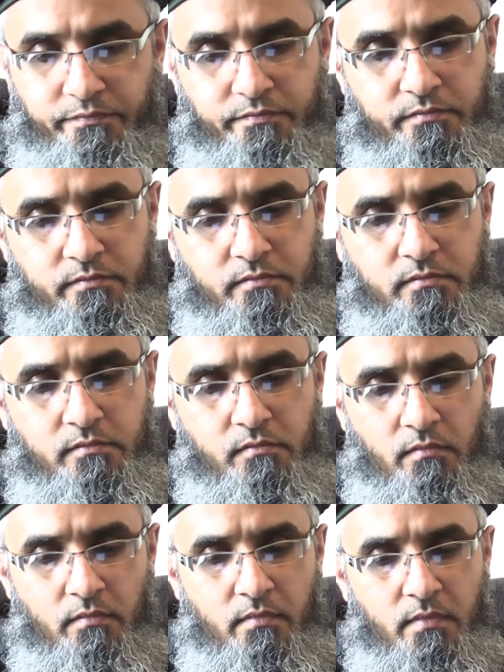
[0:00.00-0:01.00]

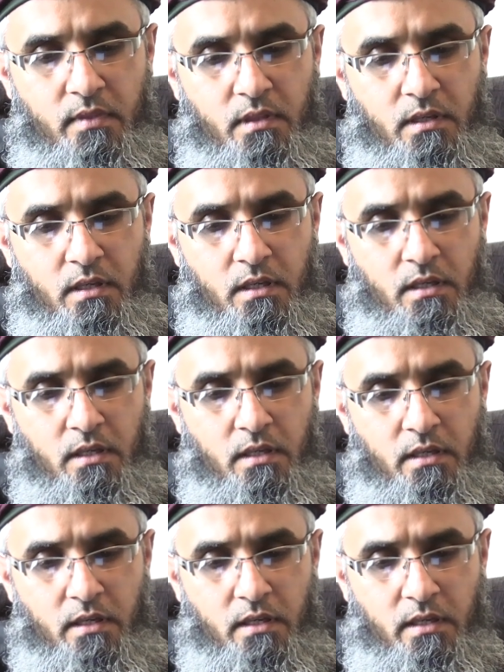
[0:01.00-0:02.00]

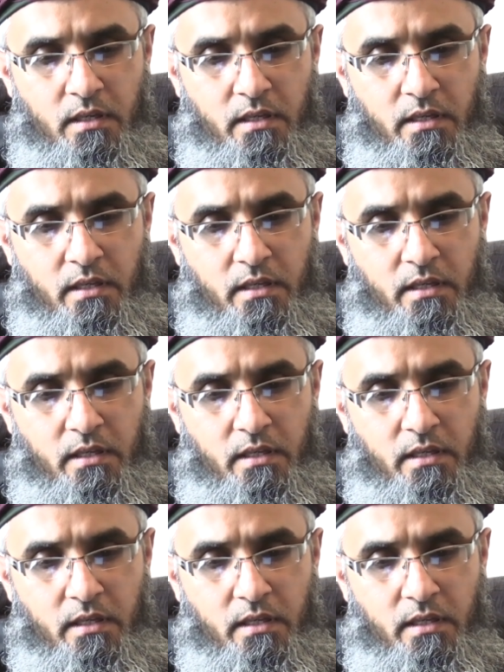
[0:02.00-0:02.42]
Nothing is said.